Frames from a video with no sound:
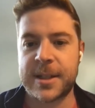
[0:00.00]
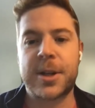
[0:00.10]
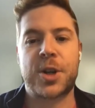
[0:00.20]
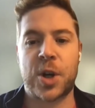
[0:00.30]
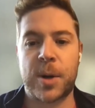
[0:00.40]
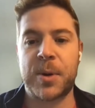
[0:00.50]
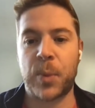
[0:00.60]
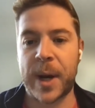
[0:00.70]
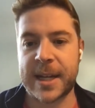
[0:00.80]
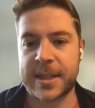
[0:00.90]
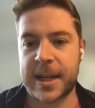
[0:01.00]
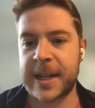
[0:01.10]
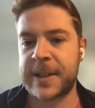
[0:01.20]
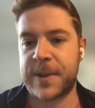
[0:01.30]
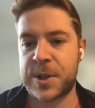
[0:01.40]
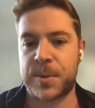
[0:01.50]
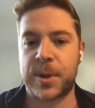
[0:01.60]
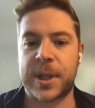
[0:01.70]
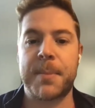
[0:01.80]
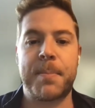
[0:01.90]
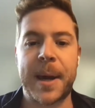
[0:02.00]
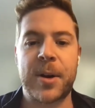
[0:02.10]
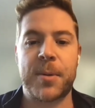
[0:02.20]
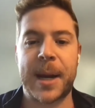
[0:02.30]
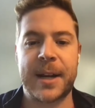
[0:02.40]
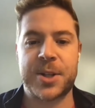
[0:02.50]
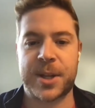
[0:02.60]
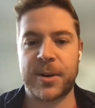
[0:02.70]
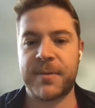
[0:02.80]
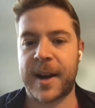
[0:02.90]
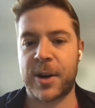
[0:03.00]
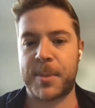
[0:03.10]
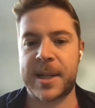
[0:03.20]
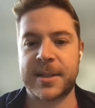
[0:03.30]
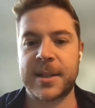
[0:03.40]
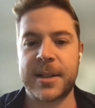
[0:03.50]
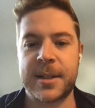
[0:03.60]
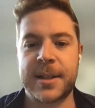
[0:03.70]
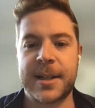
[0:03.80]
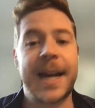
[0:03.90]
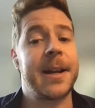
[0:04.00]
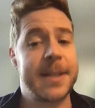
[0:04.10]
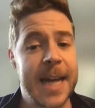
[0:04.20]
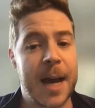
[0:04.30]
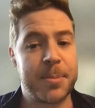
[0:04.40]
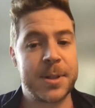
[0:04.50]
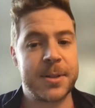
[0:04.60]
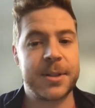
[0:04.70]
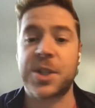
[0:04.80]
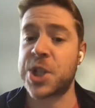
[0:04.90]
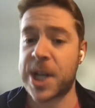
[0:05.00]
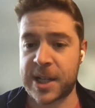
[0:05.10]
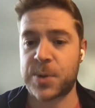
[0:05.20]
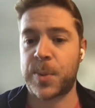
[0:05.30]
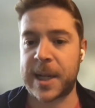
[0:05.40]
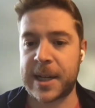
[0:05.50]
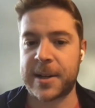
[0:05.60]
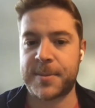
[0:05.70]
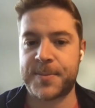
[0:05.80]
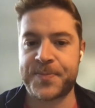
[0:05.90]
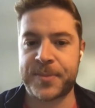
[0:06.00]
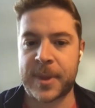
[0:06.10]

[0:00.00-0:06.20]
to determine ways an individual can better manage their environment and adapt to change when needed.